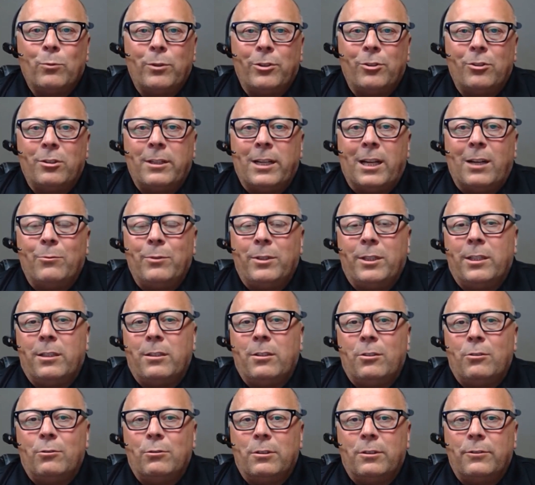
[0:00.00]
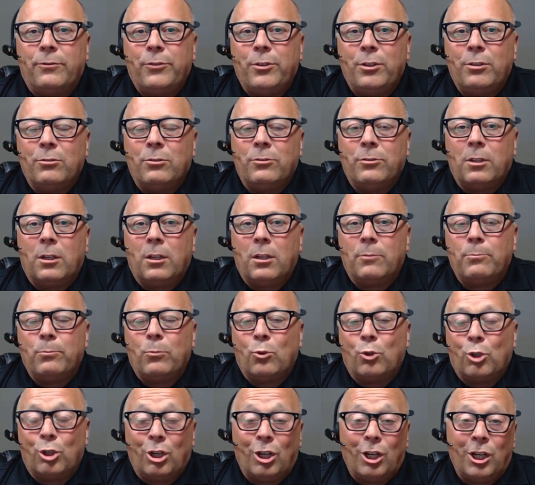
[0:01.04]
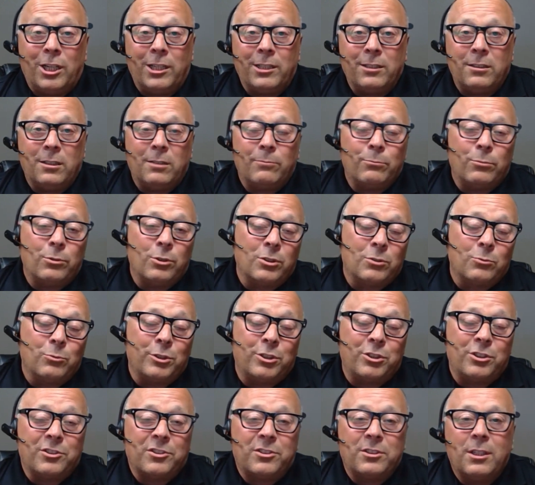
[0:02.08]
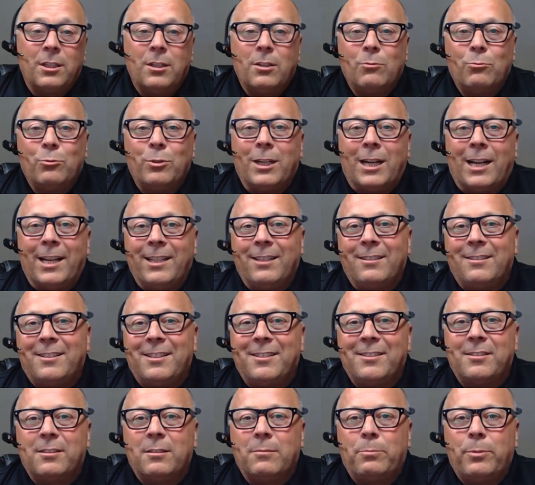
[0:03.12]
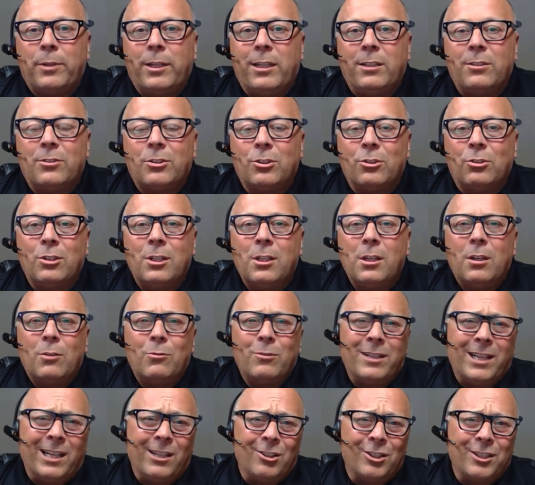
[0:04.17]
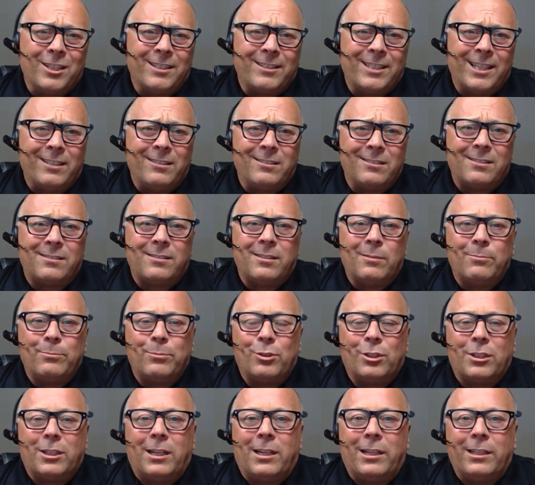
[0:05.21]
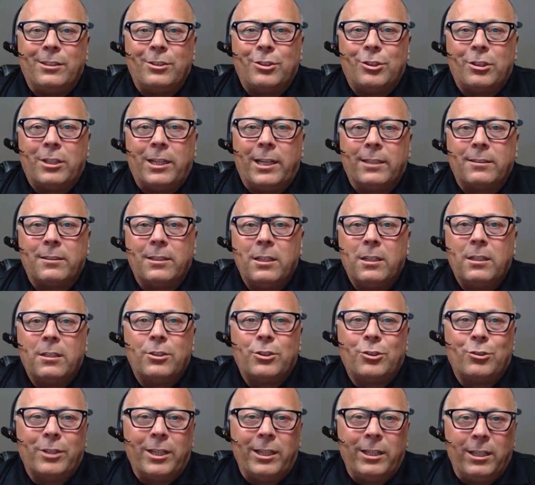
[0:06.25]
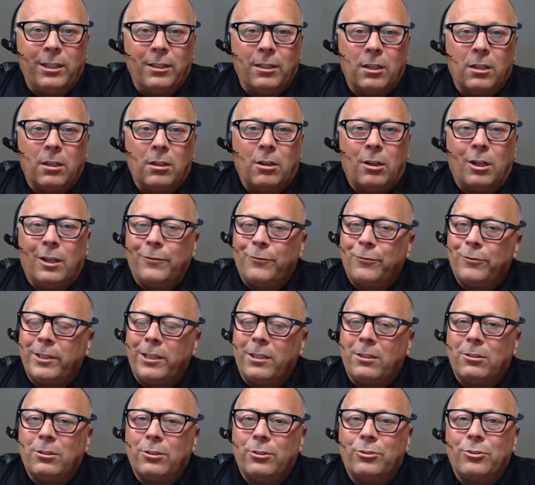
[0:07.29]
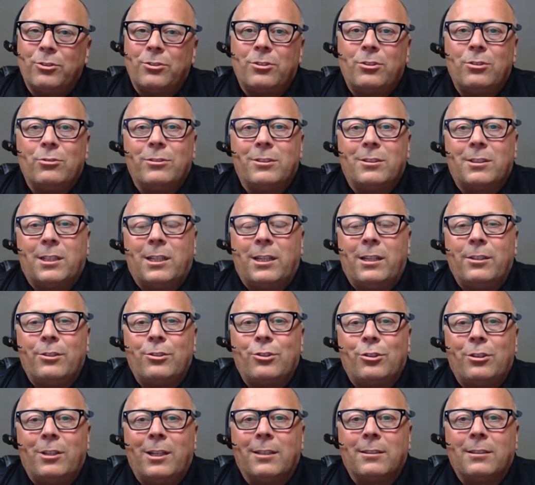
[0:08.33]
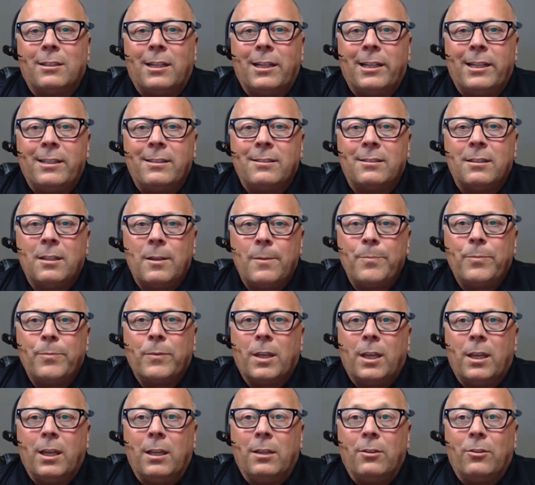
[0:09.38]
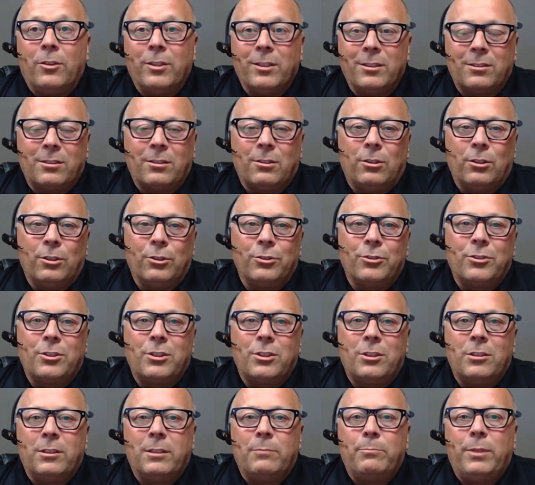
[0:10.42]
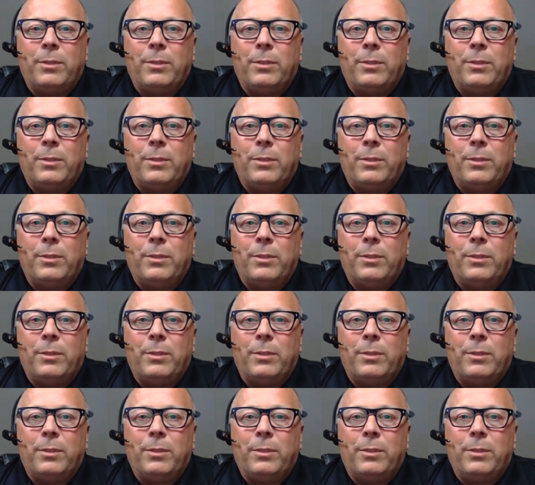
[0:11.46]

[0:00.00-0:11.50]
whether or not we get into a few more hog numbers, which is what I anticipate. So when I look at that December contract trading awfully close to its contract highs and this close to